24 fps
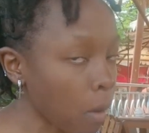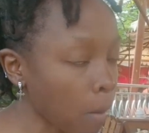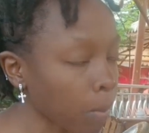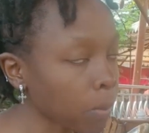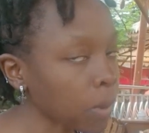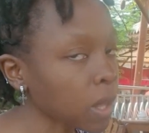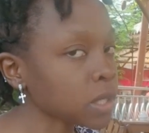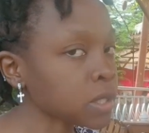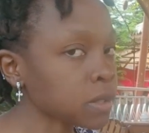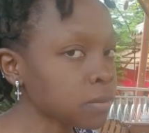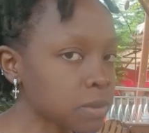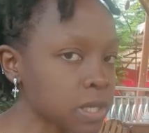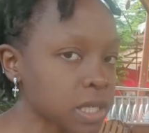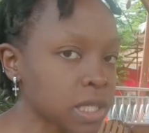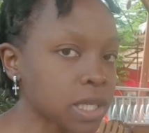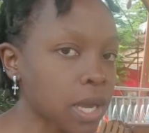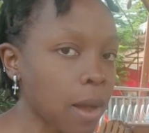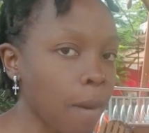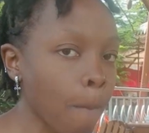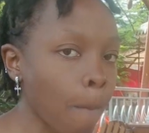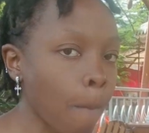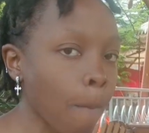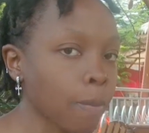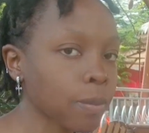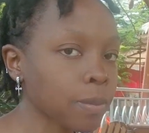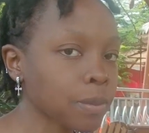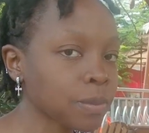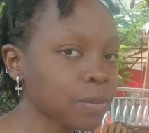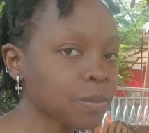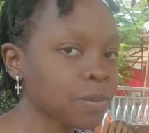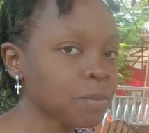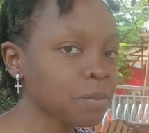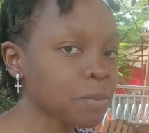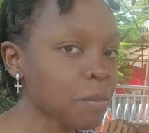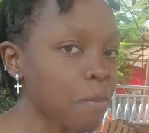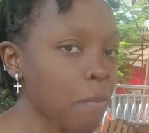That's better. You
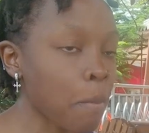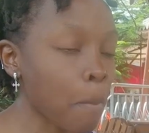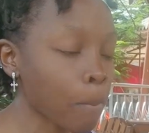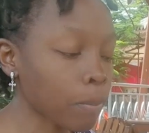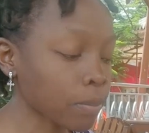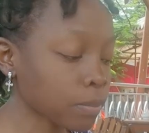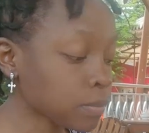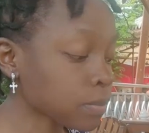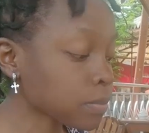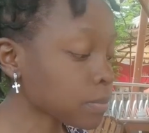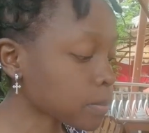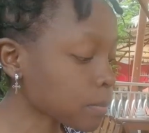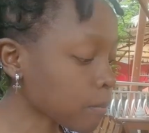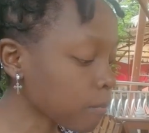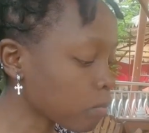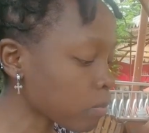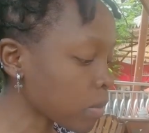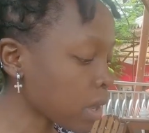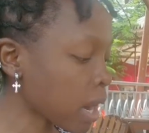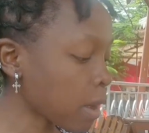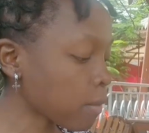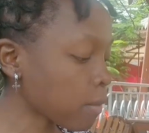mm -hmm. see, it's better.